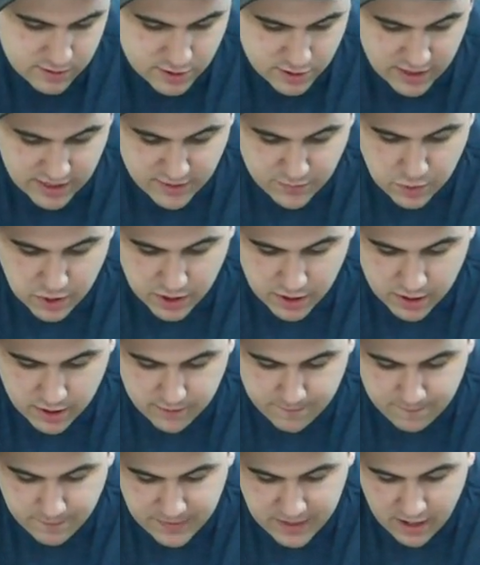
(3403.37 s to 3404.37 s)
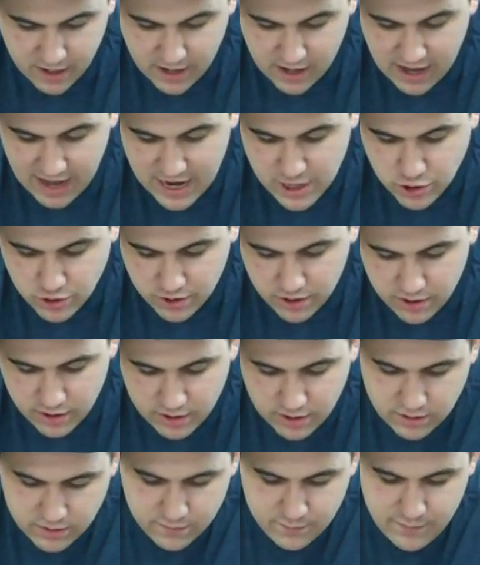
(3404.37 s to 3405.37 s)
So that's pretty good. Uh,
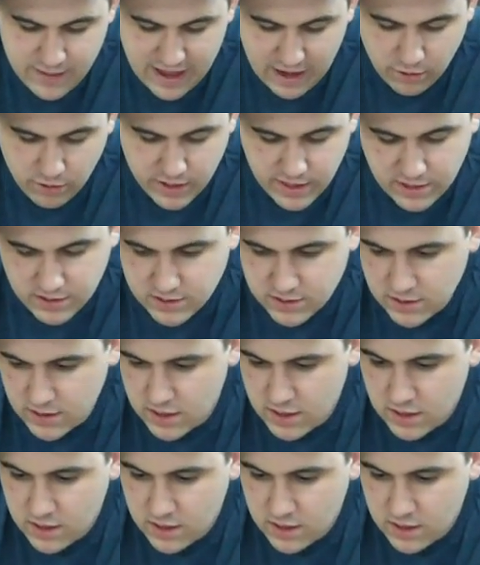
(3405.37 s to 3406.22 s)
Hydra batteries,